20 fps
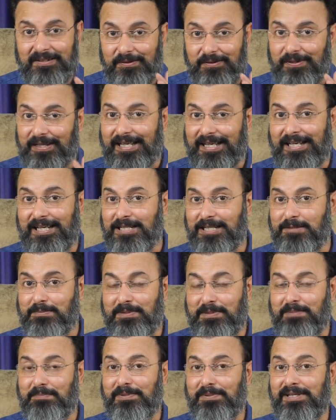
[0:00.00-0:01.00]
So Aries
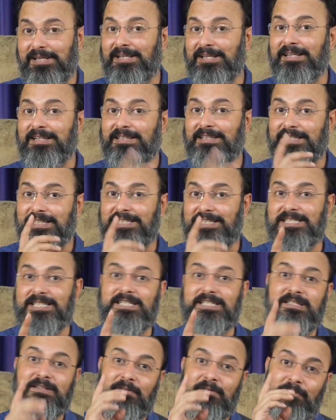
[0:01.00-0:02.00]
people, this
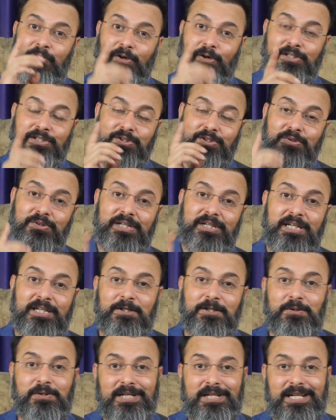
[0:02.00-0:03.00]
is what you
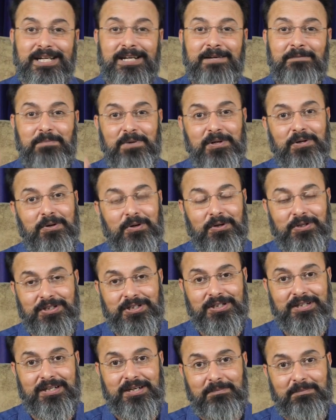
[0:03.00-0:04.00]
need to take
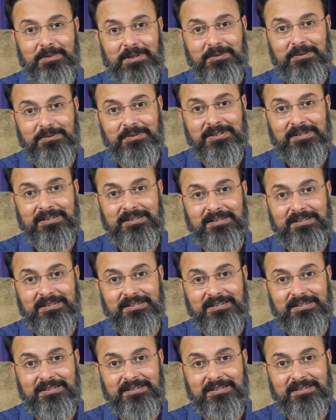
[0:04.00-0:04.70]
precaution about.